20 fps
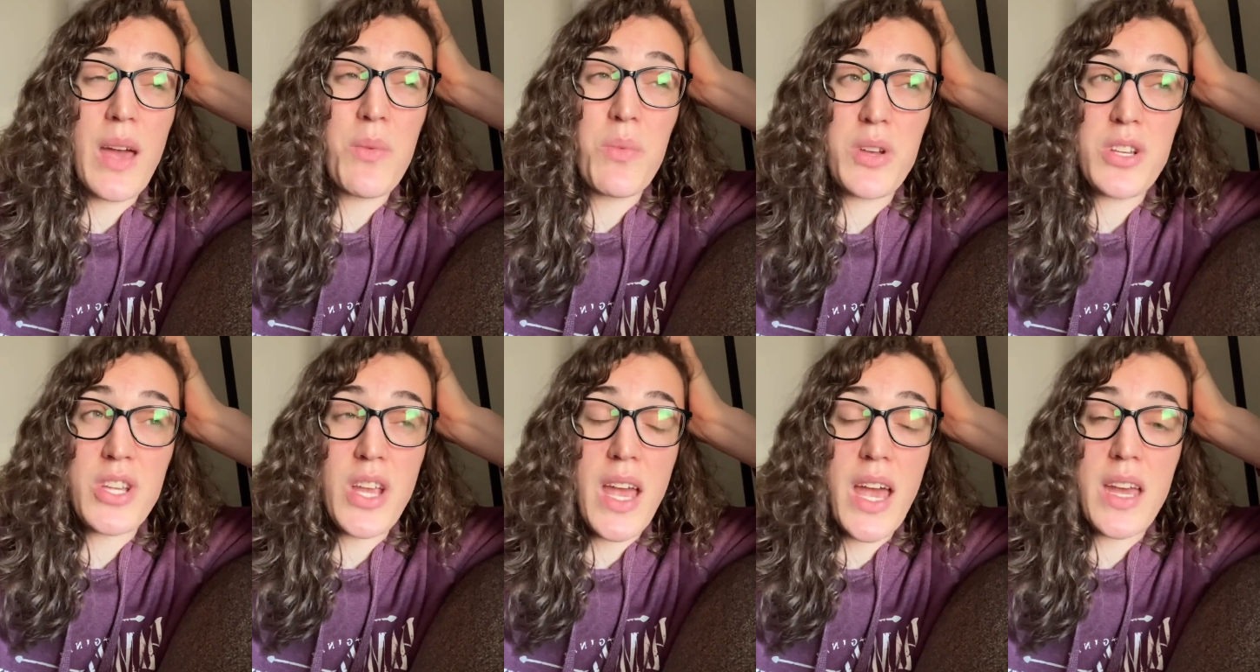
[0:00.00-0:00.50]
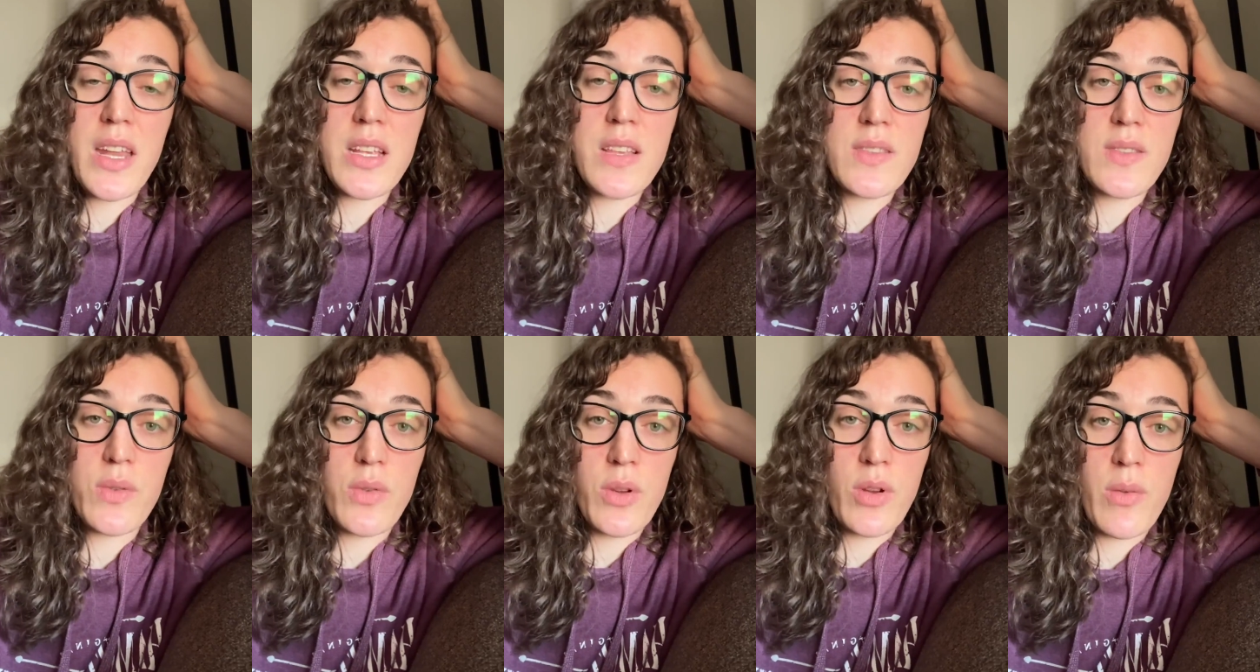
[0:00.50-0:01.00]
I wish I had
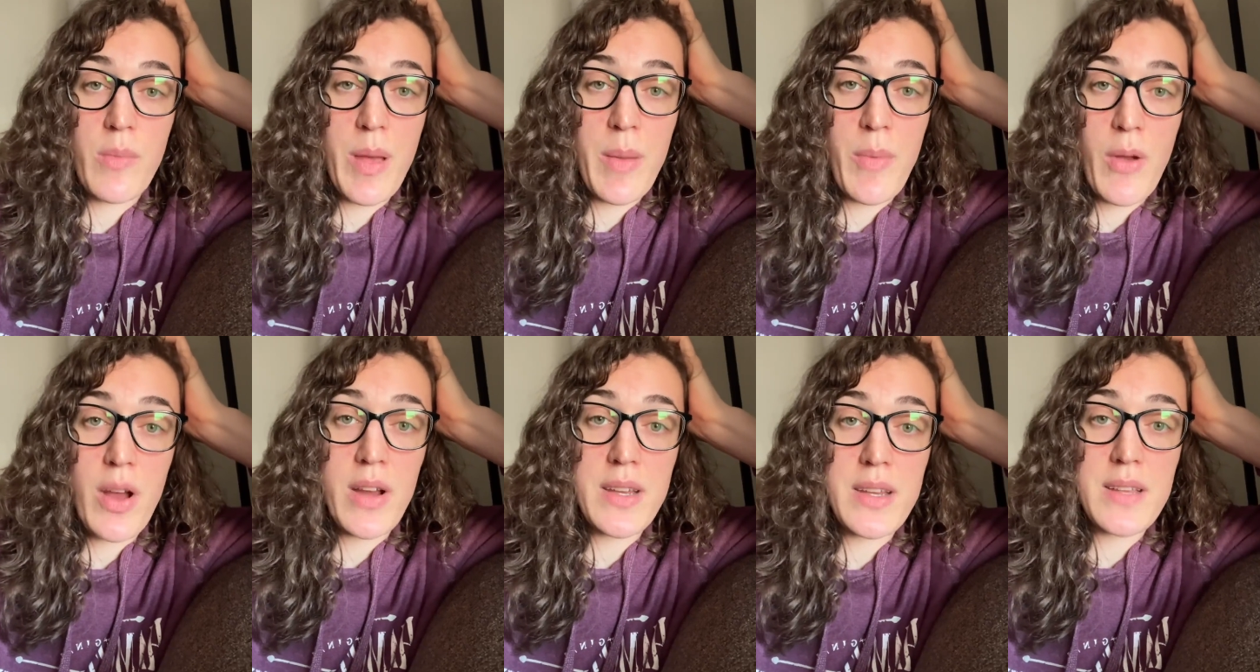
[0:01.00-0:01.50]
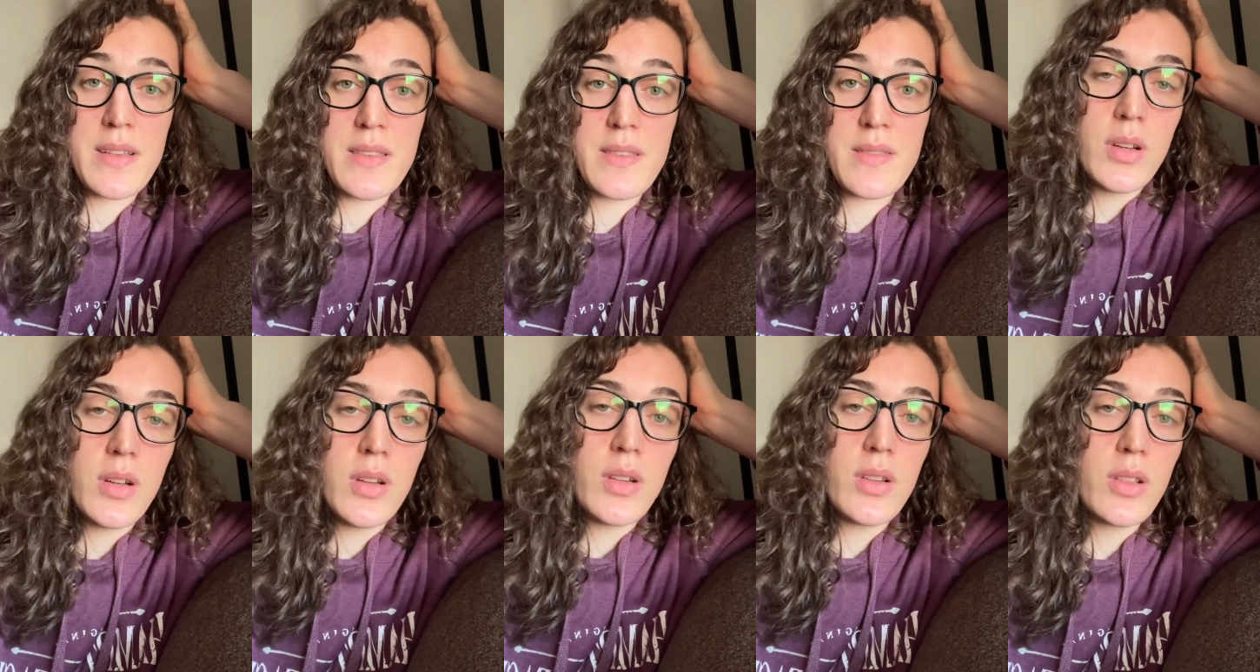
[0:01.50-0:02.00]
it sooner in my practice.